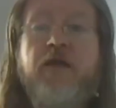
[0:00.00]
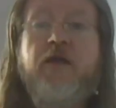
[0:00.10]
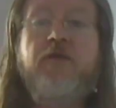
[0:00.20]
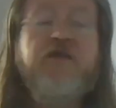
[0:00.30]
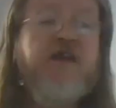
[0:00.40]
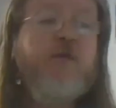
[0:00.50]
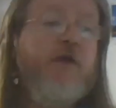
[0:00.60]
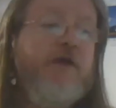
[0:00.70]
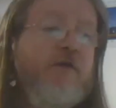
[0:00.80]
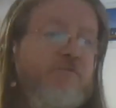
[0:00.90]
In the same
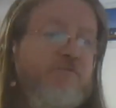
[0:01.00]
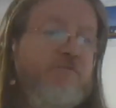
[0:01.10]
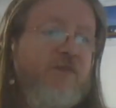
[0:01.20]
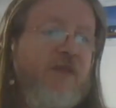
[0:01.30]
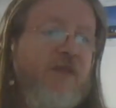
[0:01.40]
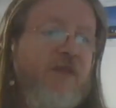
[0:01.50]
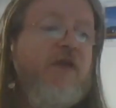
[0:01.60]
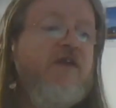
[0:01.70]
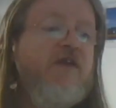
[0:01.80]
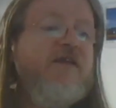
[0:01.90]
way,
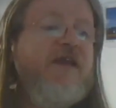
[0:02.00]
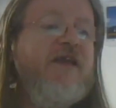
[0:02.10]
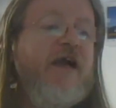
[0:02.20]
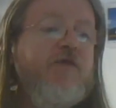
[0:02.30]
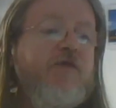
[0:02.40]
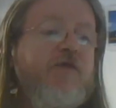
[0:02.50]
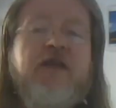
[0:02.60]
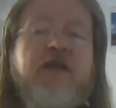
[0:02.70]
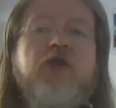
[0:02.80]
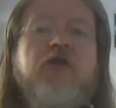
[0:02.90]
immediately after
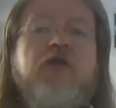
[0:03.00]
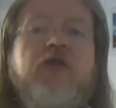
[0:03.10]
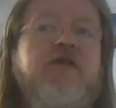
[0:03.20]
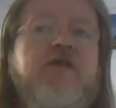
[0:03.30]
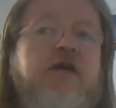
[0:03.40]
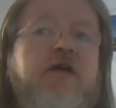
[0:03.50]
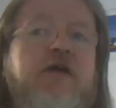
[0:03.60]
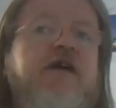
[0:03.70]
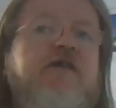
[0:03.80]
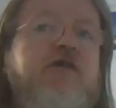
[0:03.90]
engine shutdown,
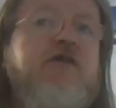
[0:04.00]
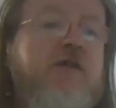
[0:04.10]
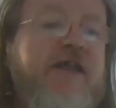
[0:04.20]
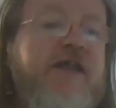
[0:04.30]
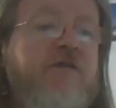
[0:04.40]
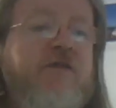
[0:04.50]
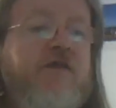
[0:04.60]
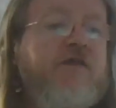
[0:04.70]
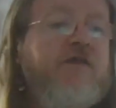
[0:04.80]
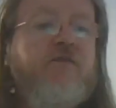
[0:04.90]
after you land,
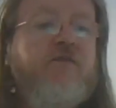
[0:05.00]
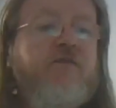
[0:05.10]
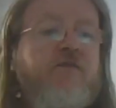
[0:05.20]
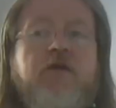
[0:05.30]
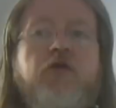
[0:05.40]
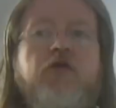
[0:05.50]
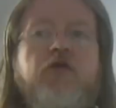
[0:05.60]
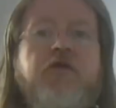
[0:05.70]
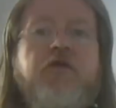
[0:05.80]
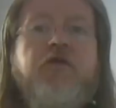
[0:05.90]
don't
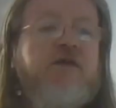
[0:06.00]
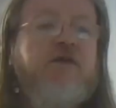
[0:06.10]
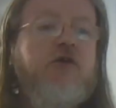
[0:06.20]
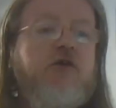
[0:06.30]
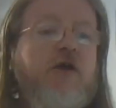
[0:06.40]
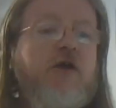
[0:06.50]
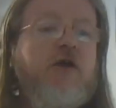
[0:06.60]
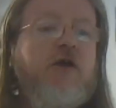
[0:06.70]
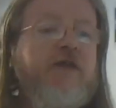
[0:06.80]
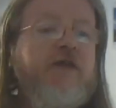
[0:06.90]
forget to
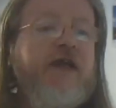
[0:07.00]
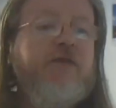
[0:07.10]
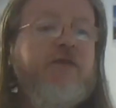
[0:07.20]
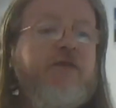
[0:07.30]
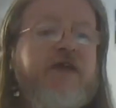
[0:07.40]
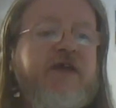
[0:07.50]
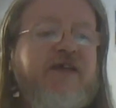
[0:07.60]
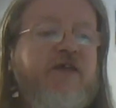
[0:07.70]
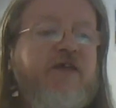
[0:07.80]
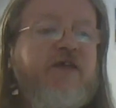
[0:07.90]
close your flight plan by
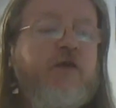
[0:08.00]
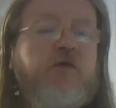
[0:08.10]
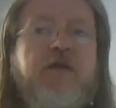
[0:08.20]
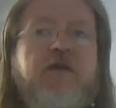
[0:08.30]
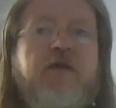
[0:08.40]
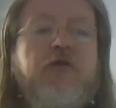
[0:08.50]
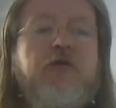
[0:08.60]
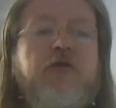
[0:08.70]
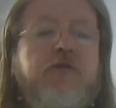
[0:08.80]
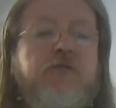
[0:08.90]
telephone with the
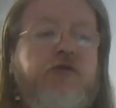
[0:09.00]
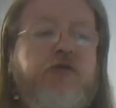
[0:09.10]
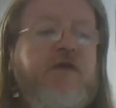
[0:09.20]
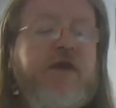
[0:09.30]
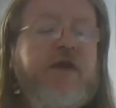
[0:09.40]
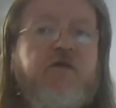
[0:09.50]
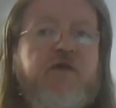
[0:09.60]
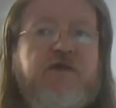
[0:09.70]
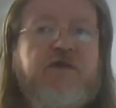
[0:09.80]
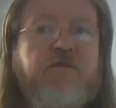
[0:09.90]
local briefing
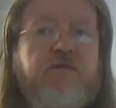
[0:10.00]
office.